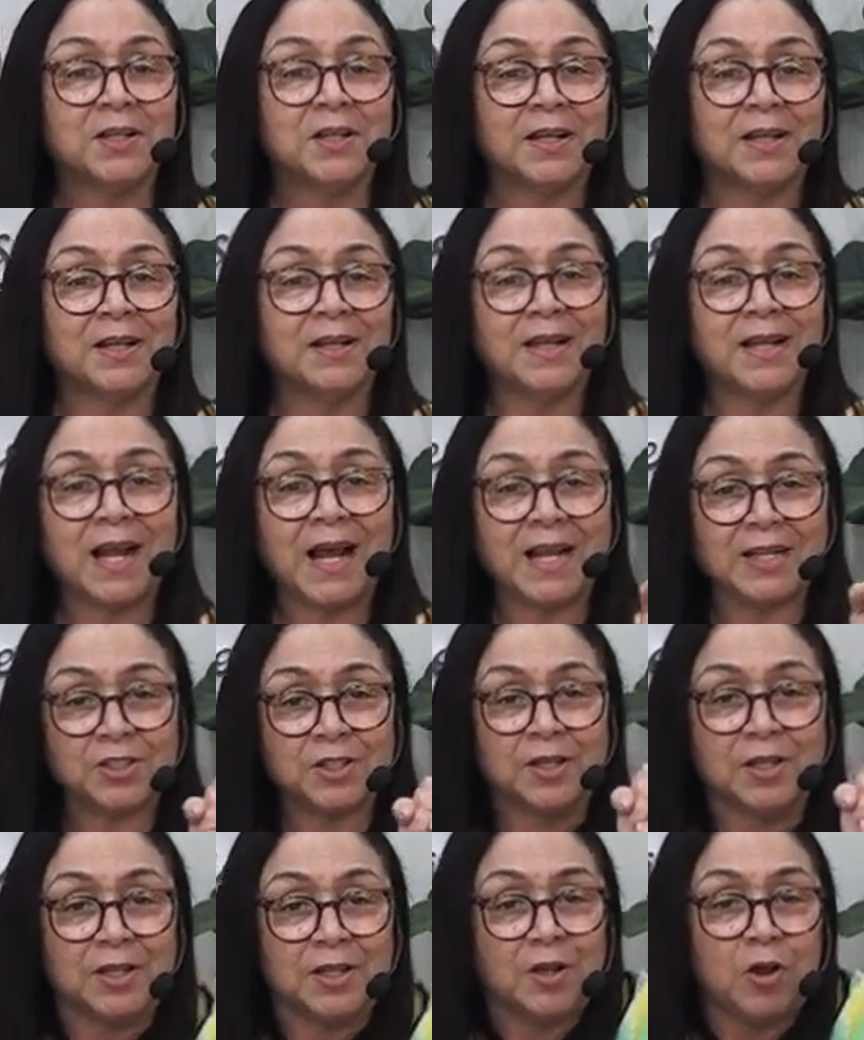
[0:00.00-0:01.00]

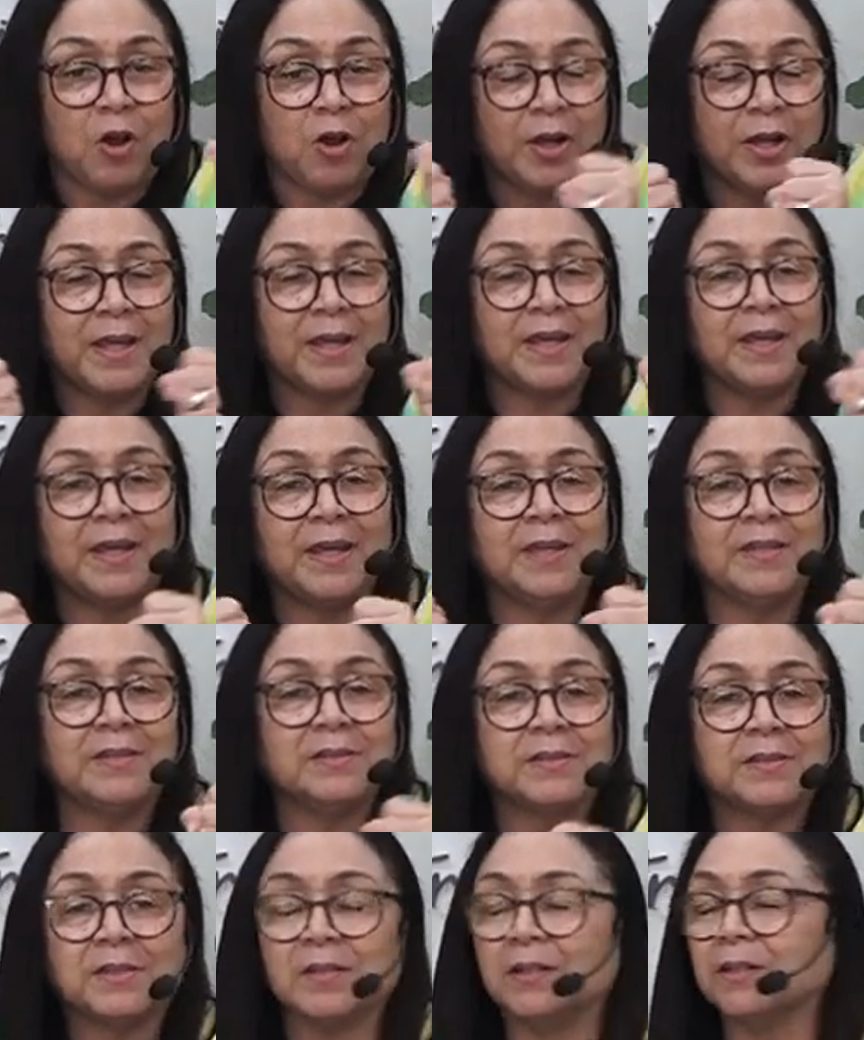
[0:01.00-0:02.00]
locking
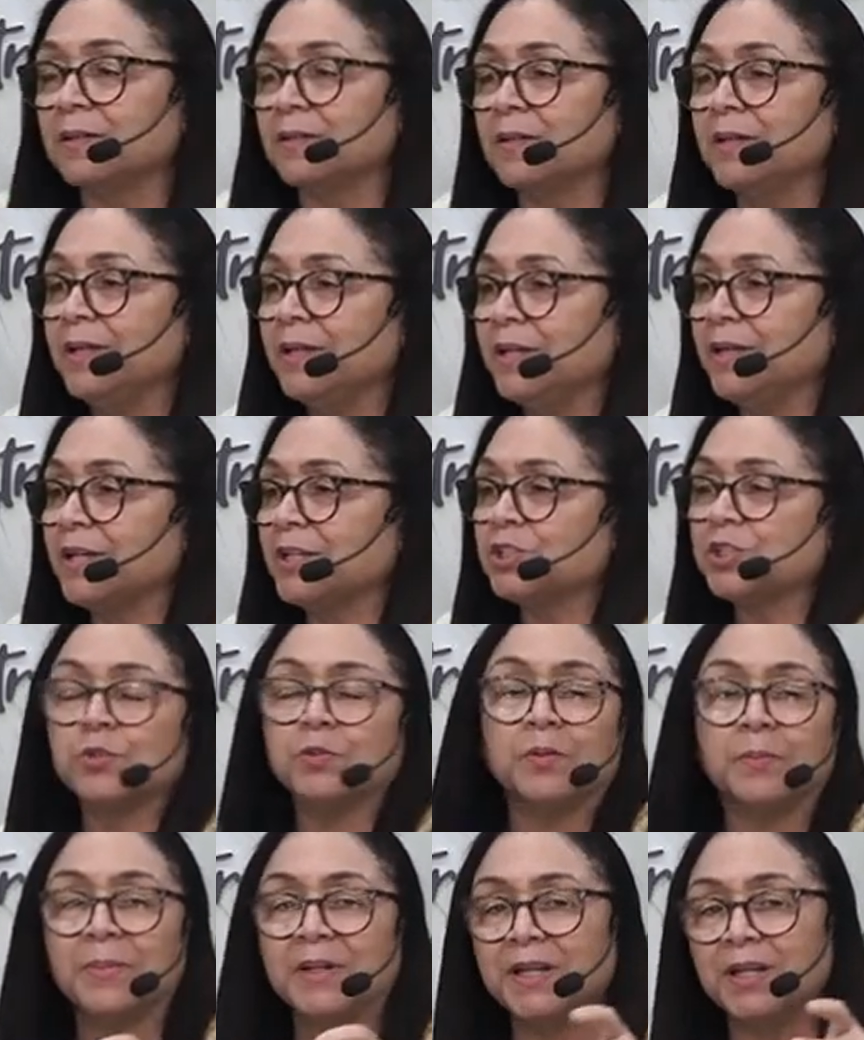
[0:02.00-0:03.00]
into
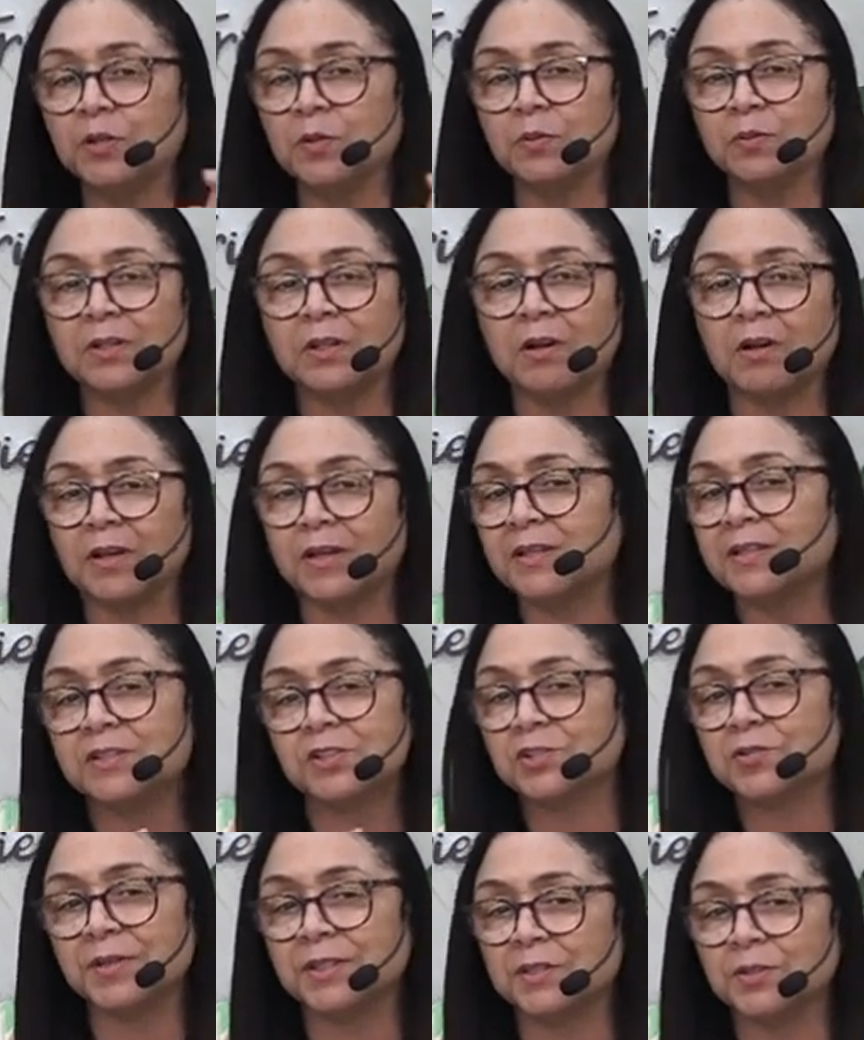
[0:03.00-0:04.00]
Yeshua, but they don't lock in
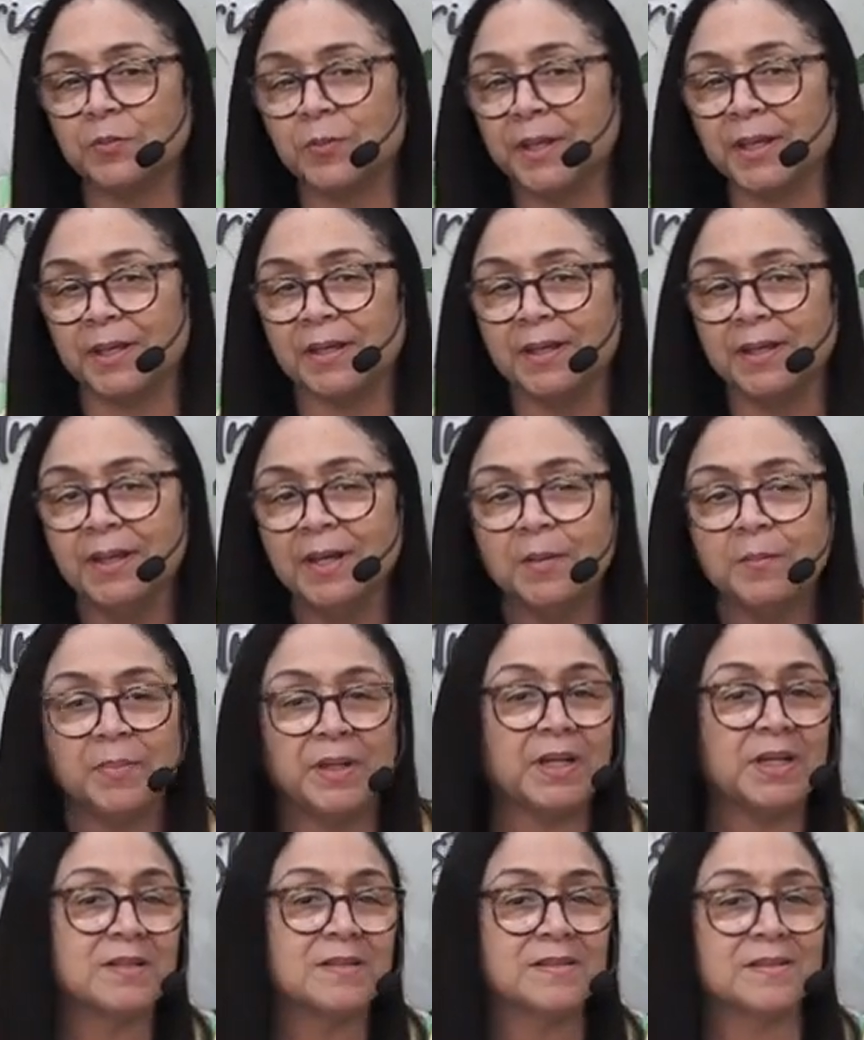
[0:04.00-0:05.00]
straight away
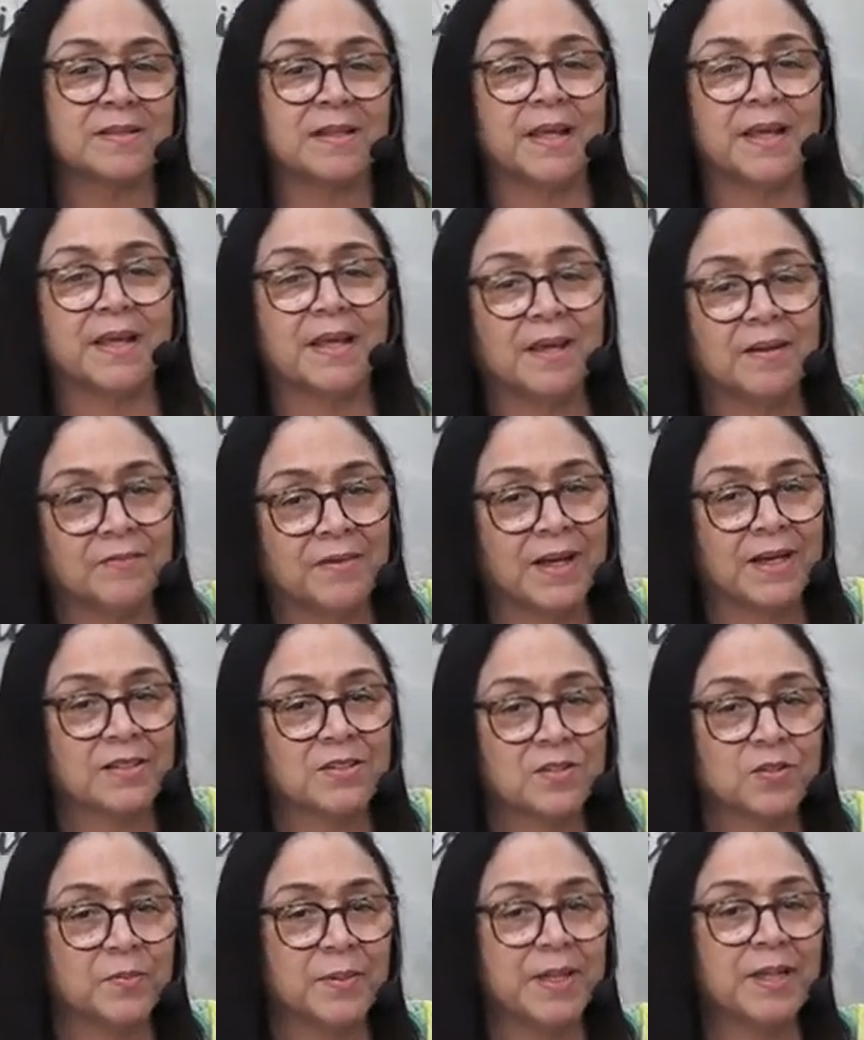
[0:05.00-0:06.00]
because they have had
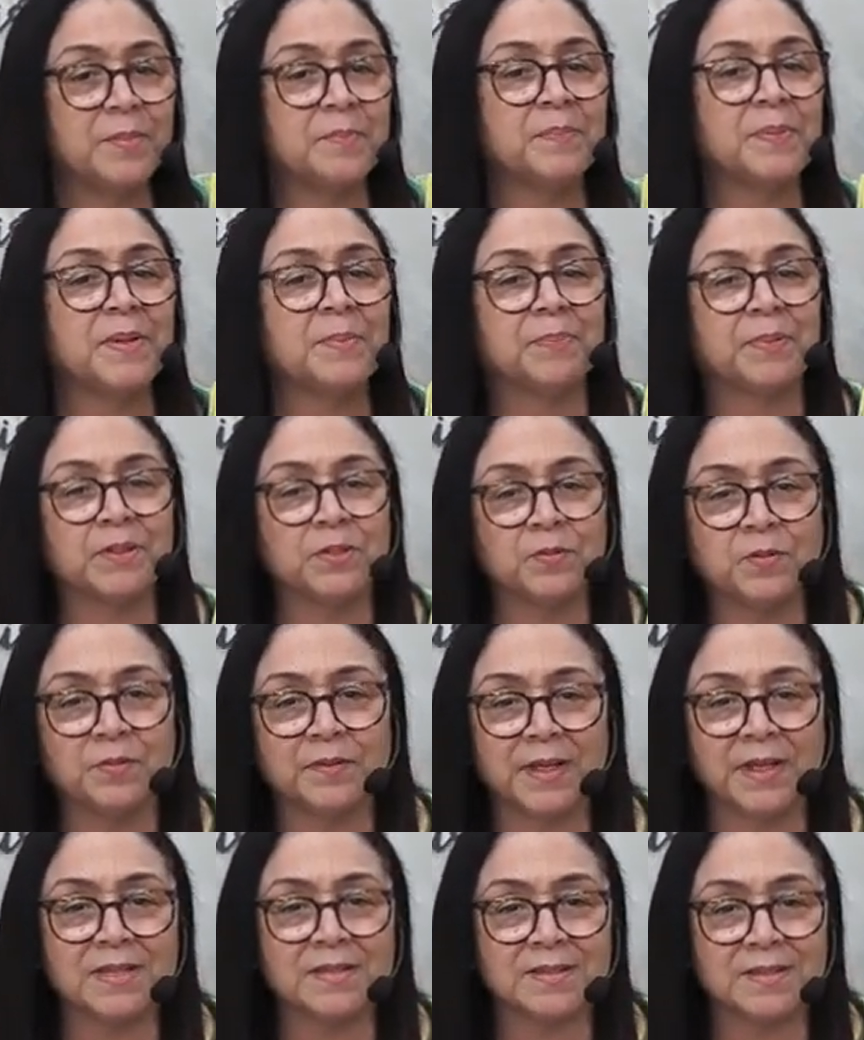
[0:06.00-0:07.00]
so many people do
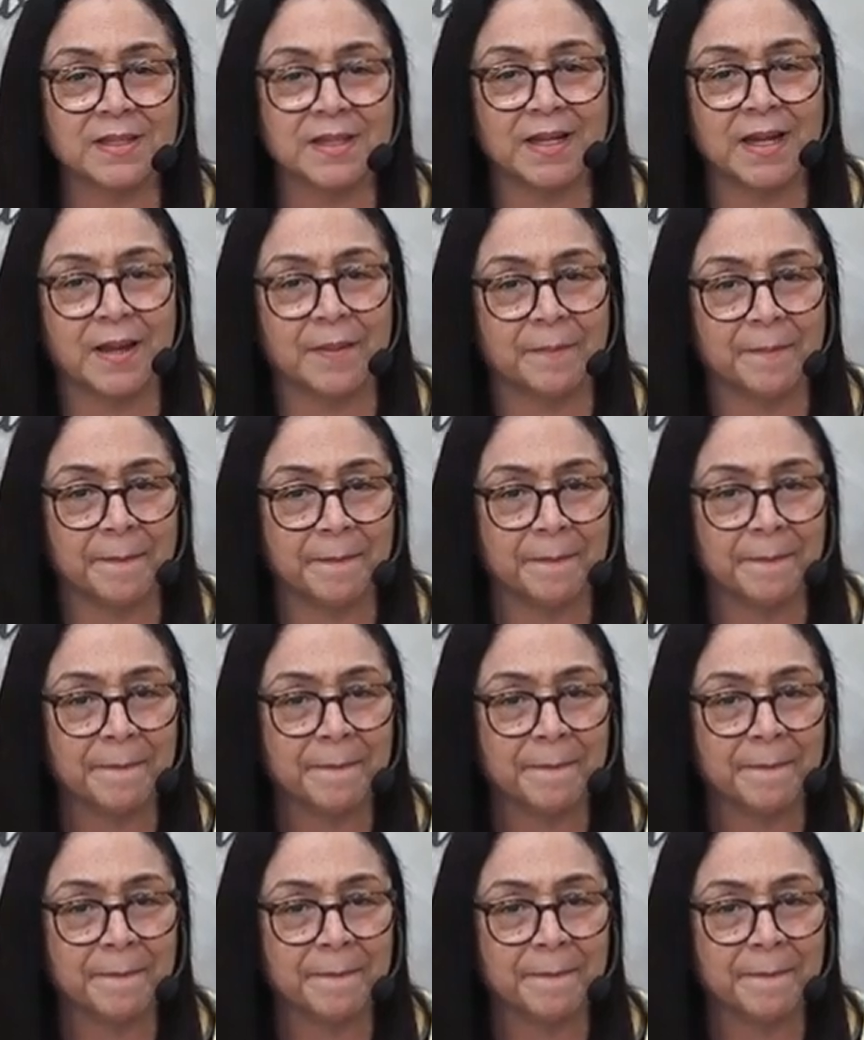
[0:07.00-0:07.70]
things to them